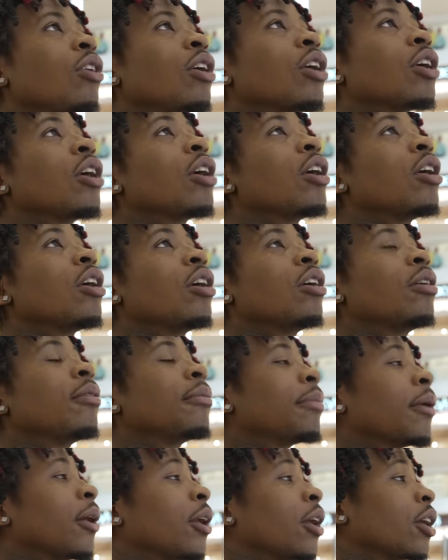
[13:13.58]
the girl,
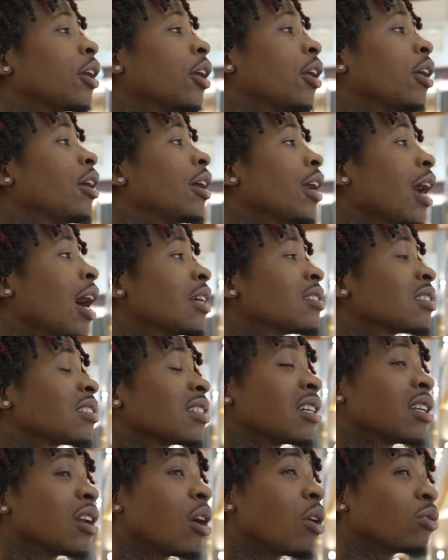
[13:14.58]
bro, the girl y'all
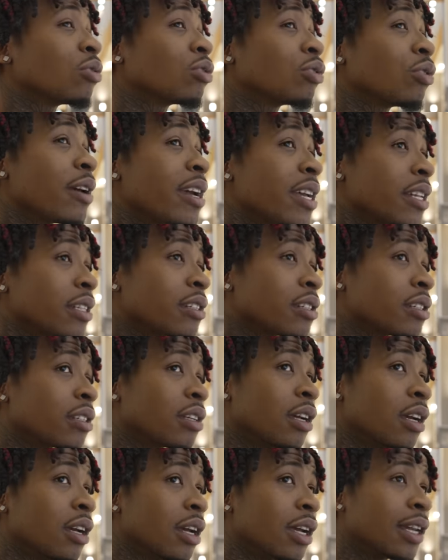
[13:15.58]
seen on Twitch,
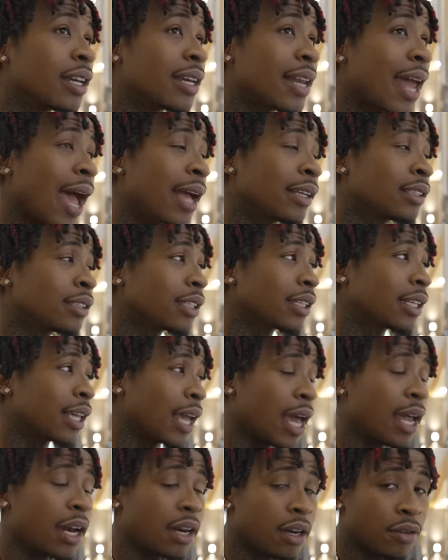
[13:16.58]
that's the
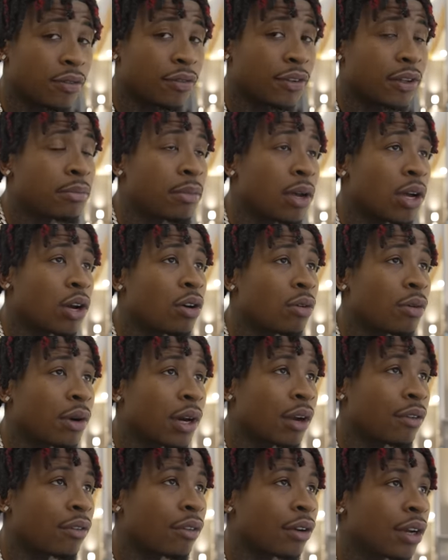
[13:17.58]
Canada female or
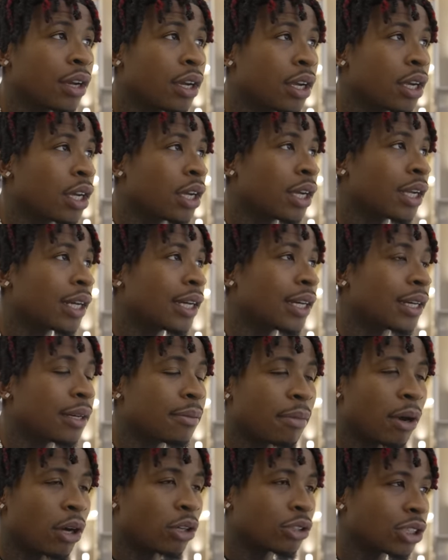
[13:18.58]

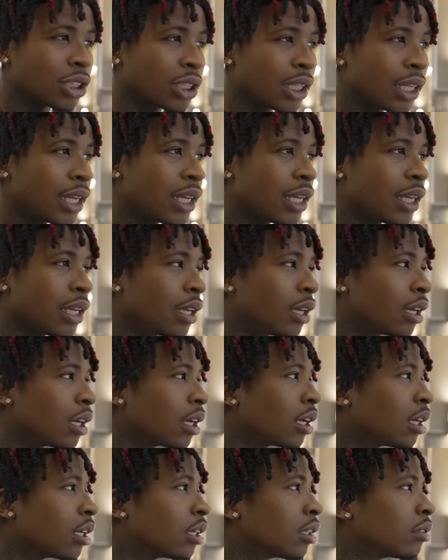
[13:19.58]
whatever, bro. She,
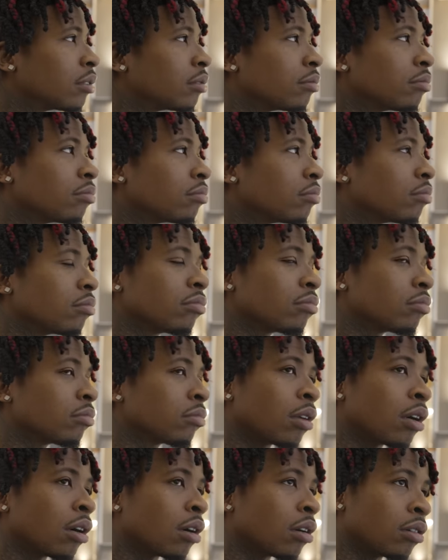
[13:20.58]

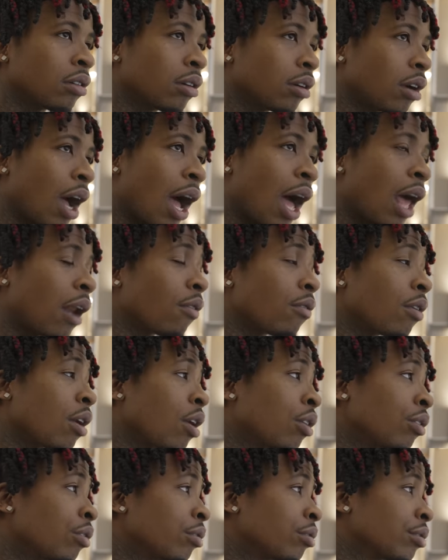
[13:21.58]
bro, I don't
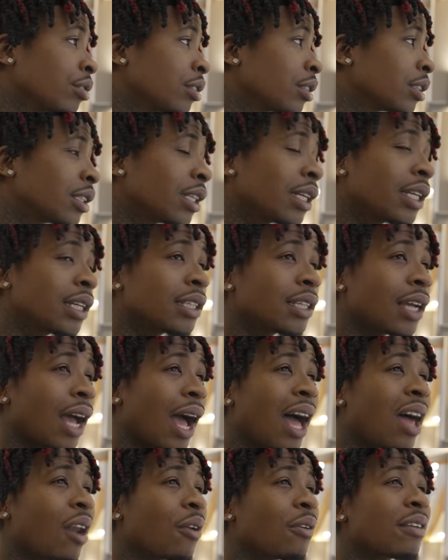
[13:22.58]
know. She,
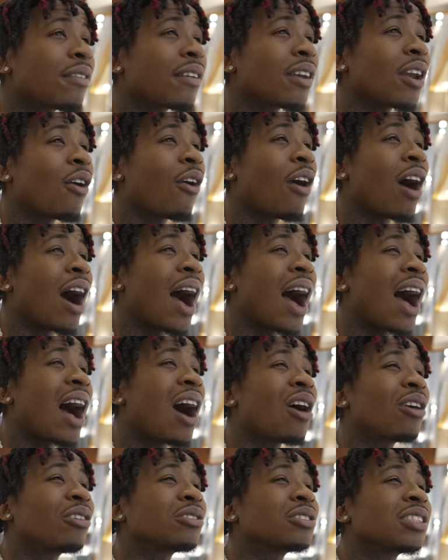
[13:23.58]
I don't even know
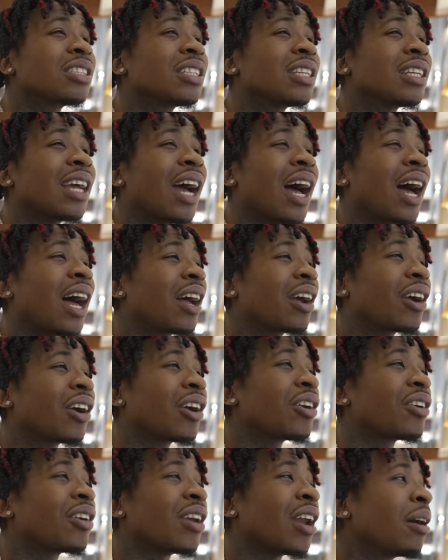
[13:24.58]
how she got
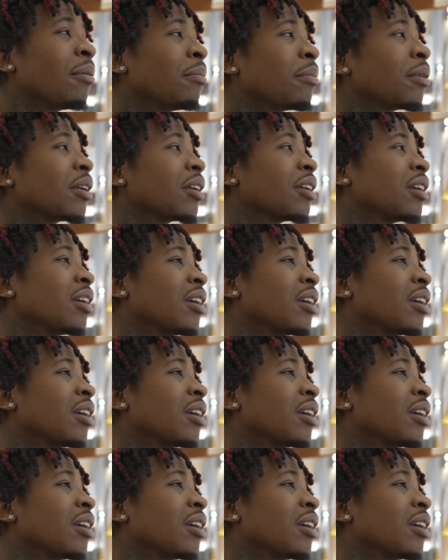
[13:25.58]
her number